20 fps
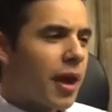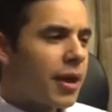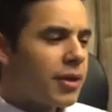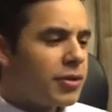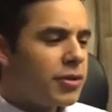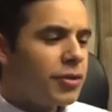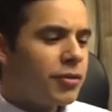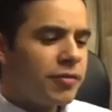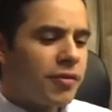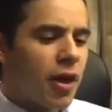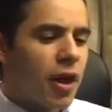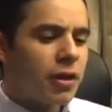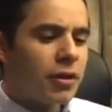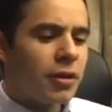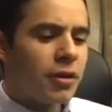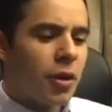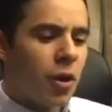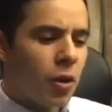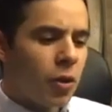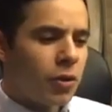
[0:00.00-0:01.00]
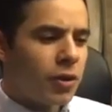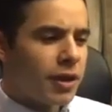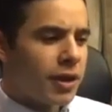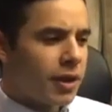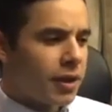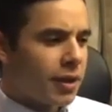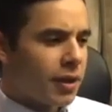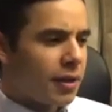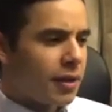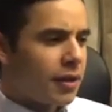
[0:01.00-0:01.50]
I do follow
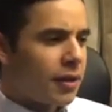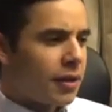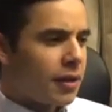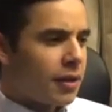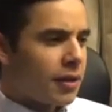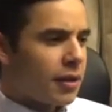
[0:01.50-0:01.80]
Ogie